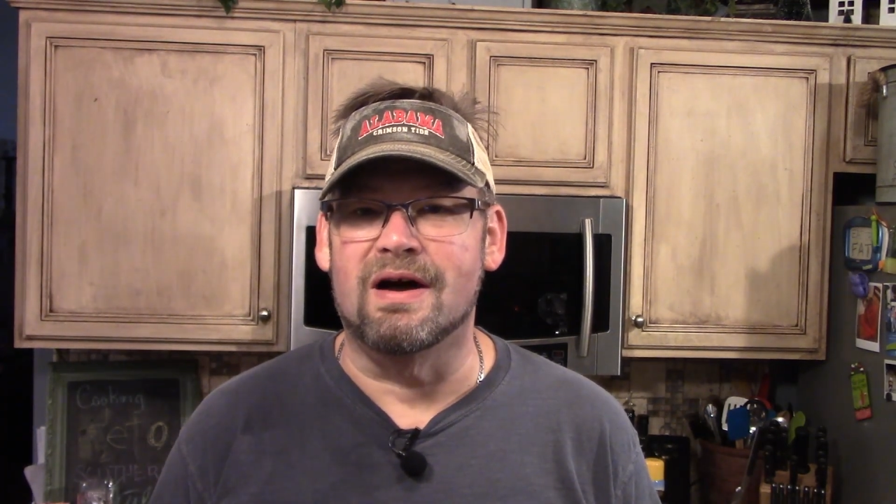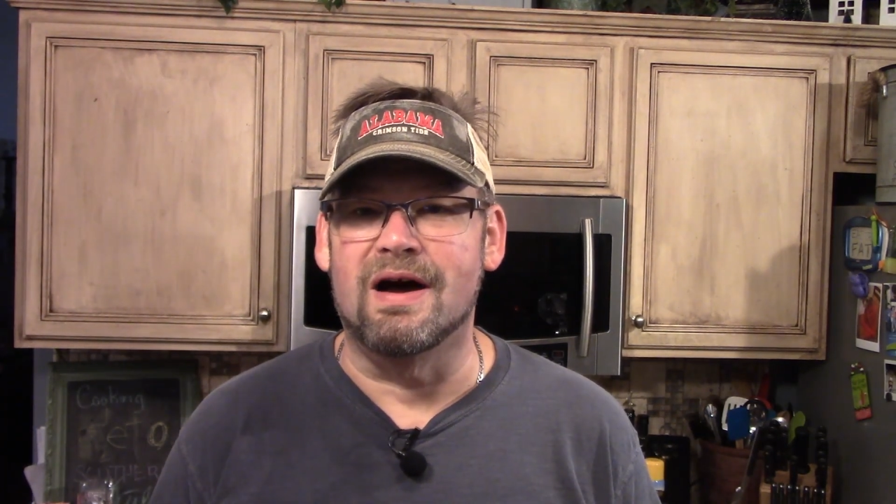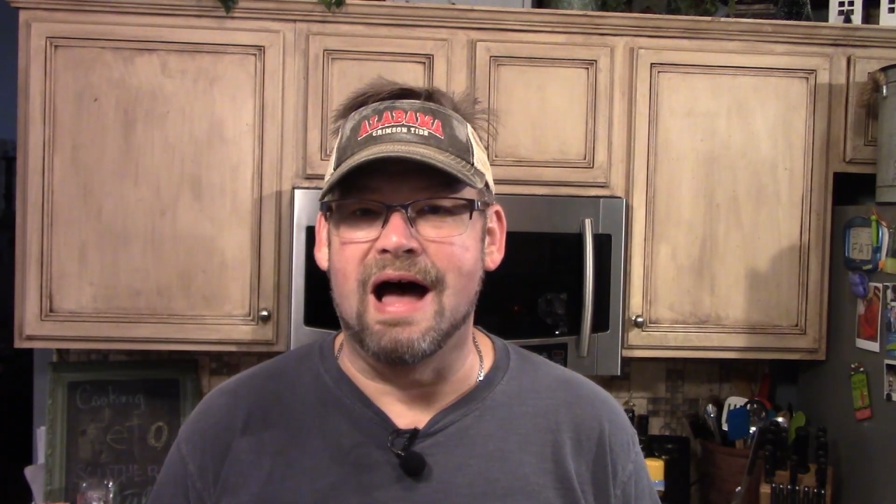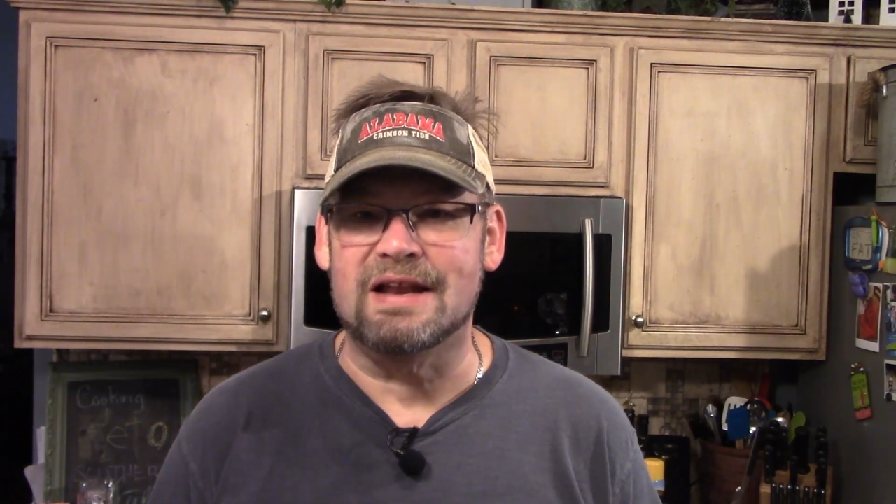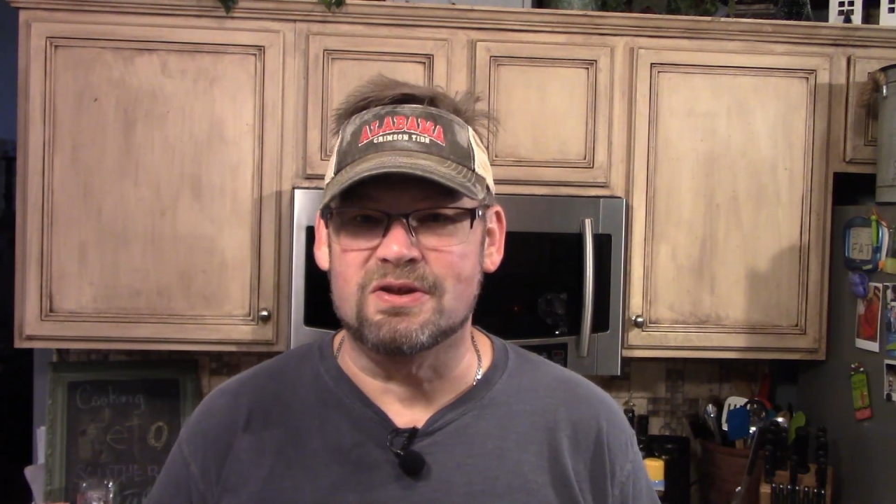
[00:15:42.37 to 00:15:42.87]

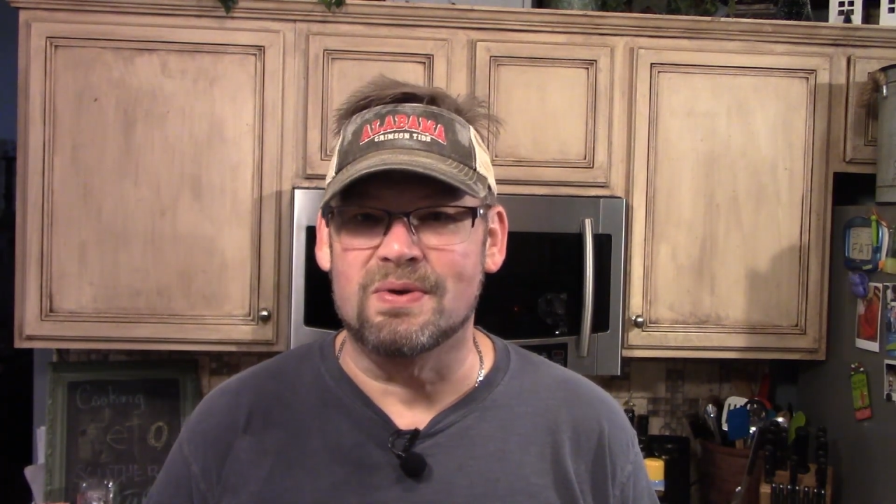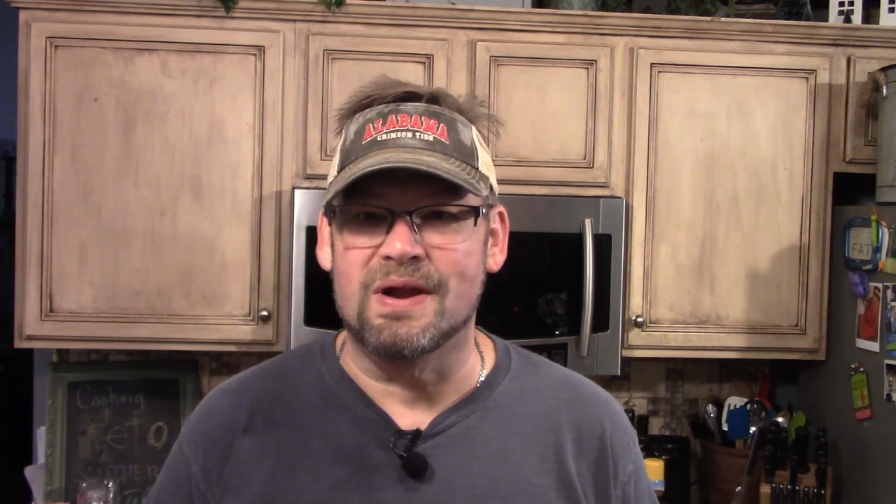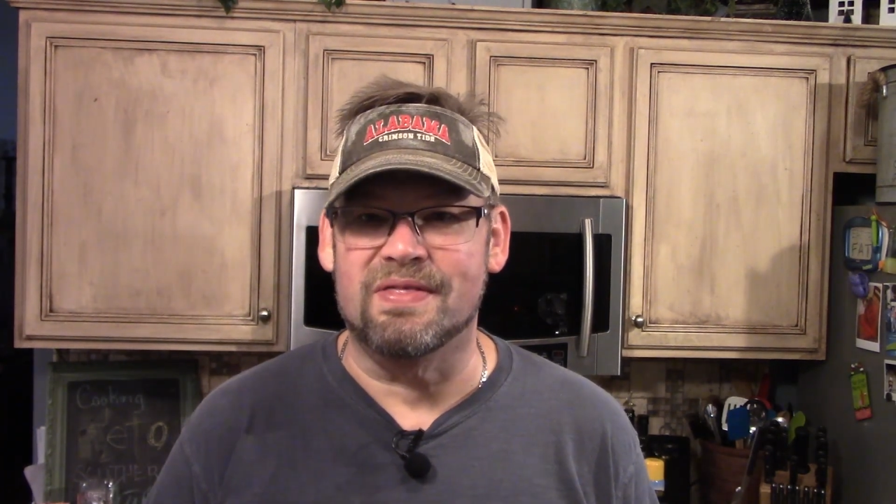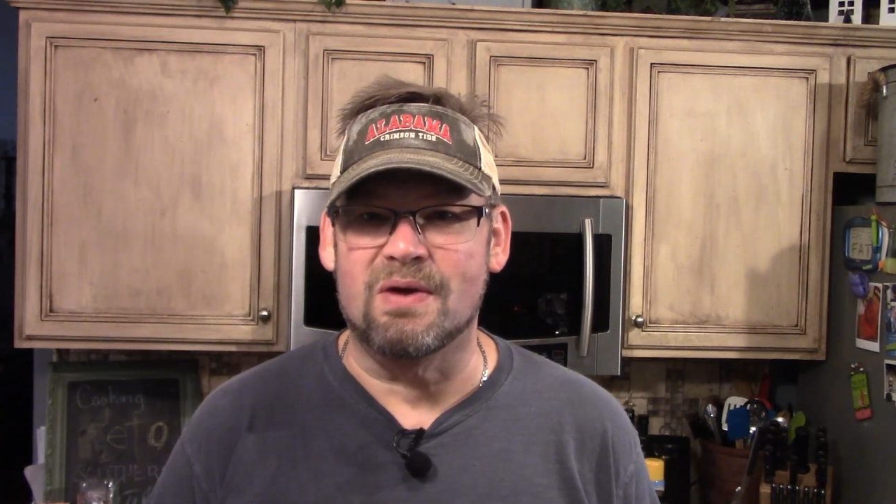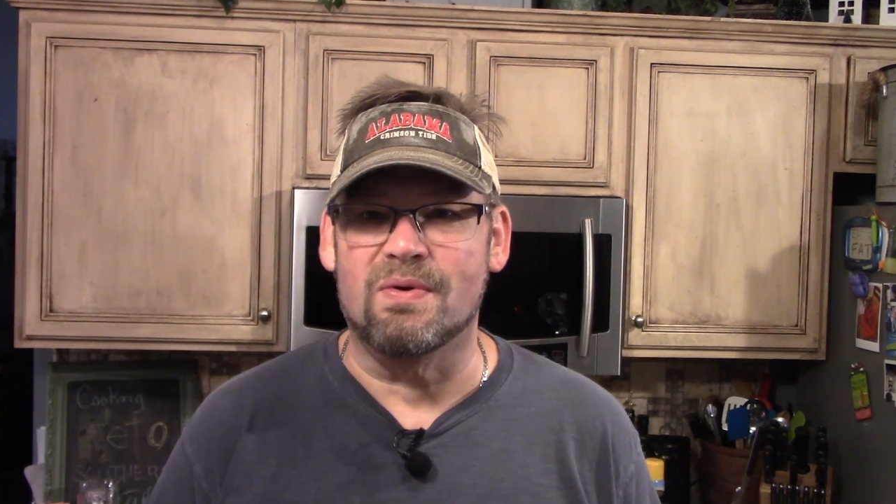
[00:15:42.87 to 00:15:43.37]
I do
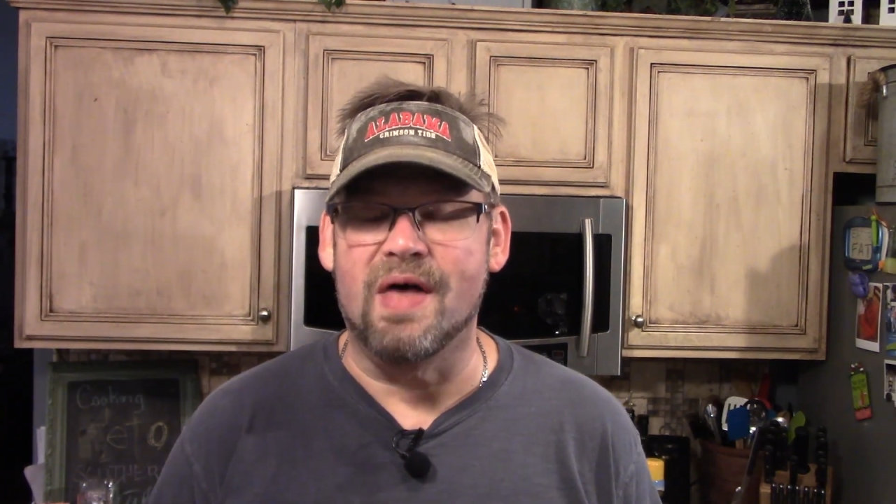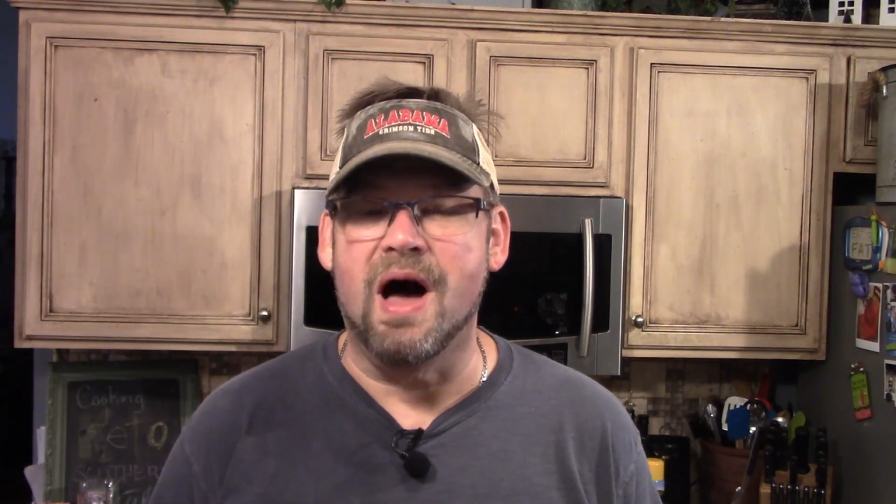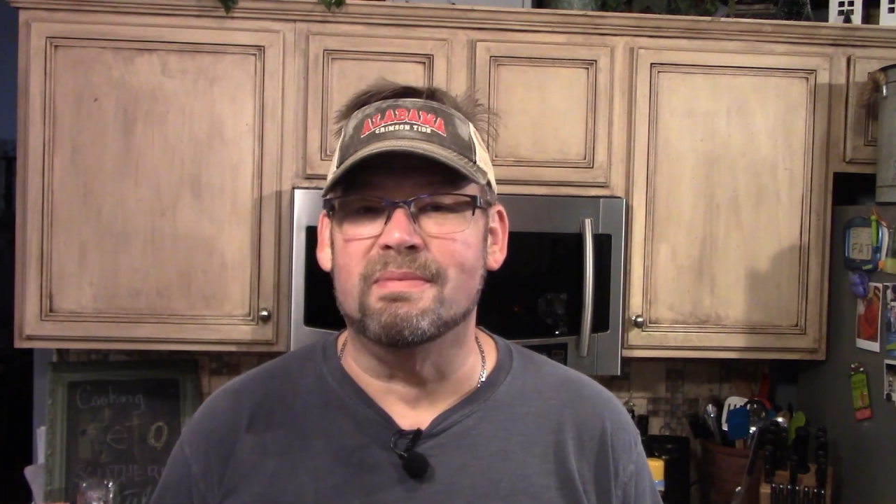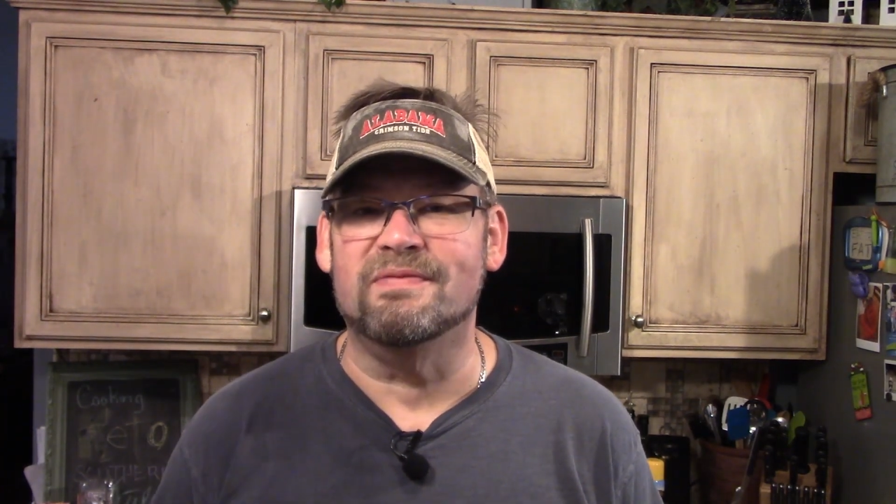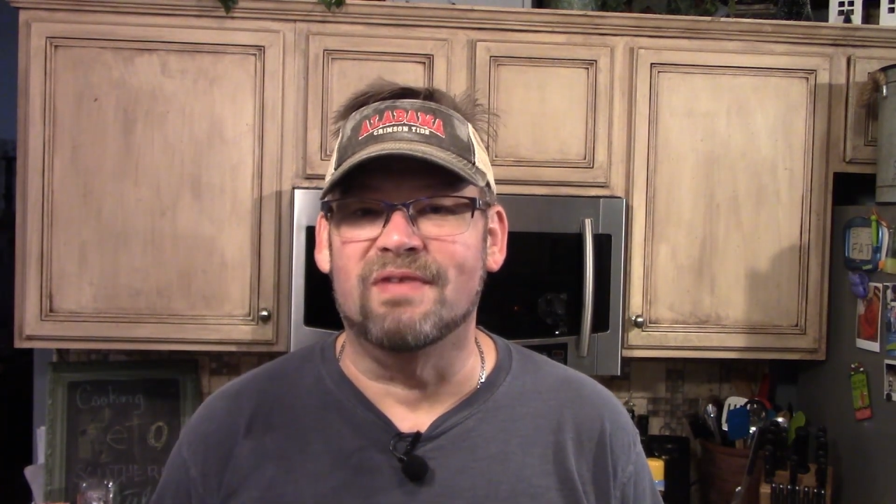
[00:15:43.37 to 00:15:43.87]
anything with
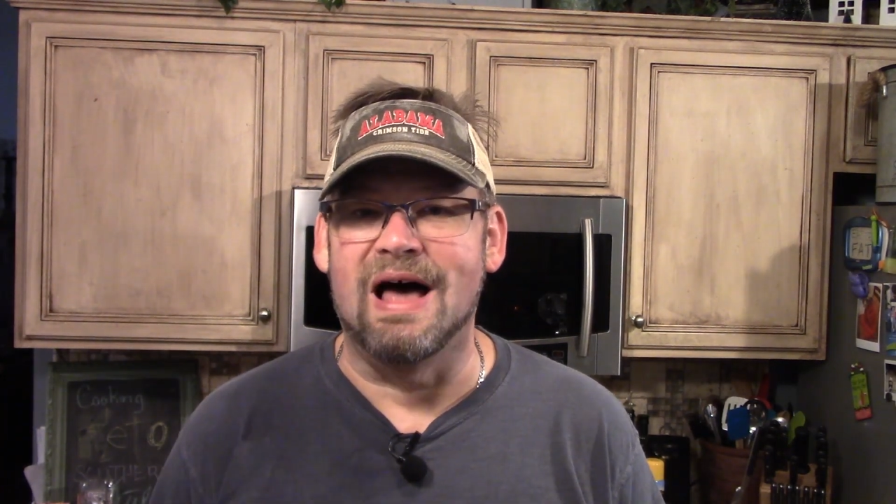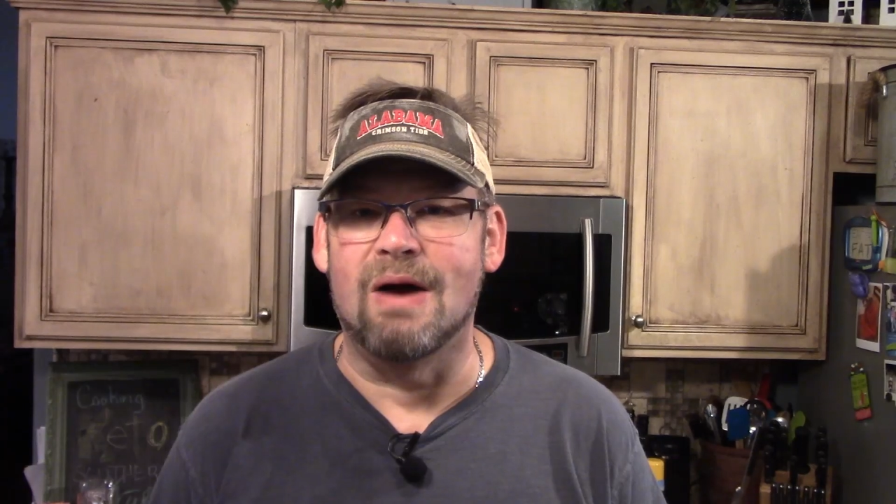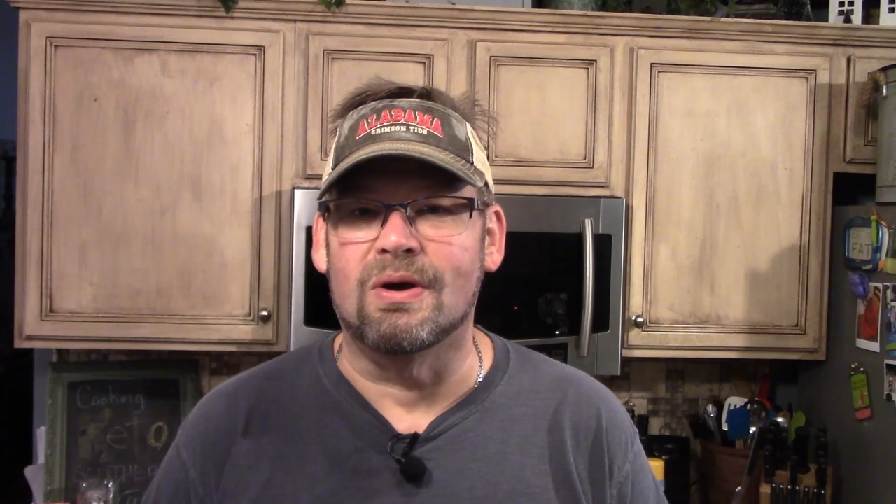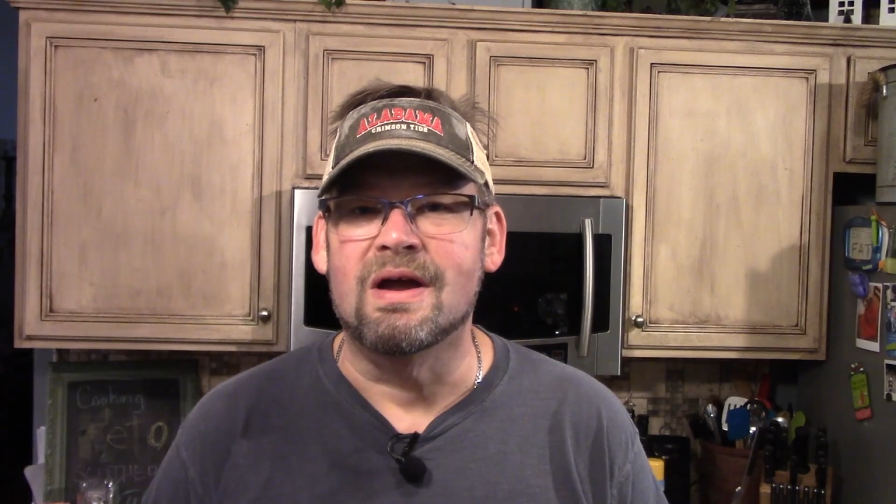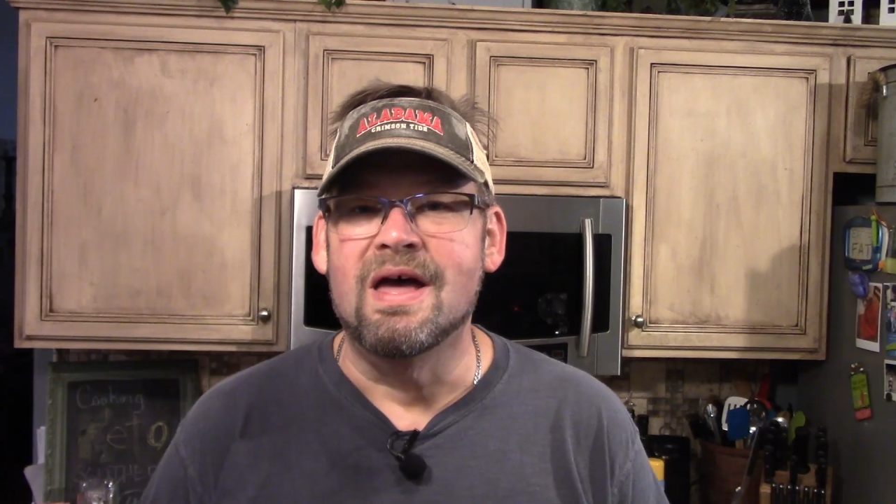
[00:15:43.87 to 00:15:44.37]
almond
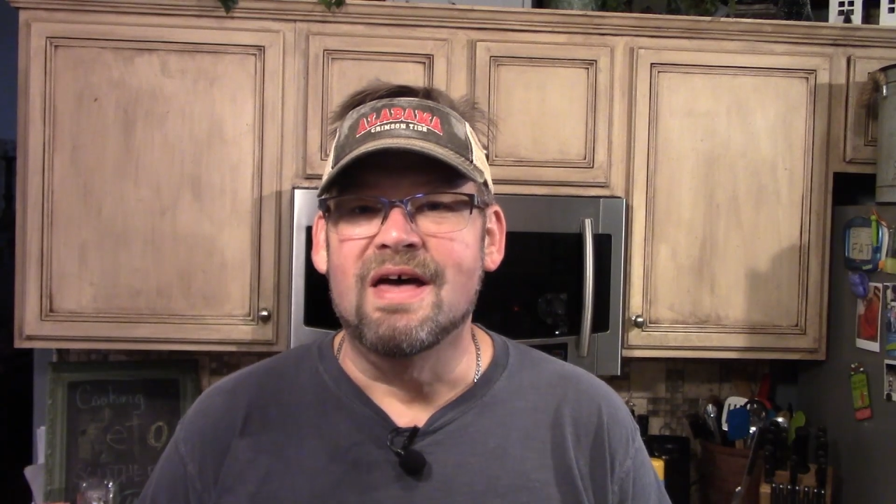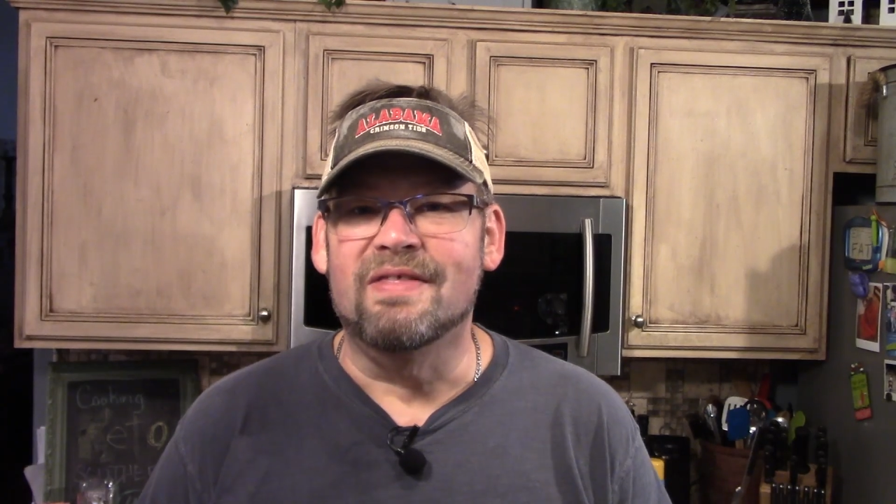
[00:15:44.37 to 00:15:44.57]
flour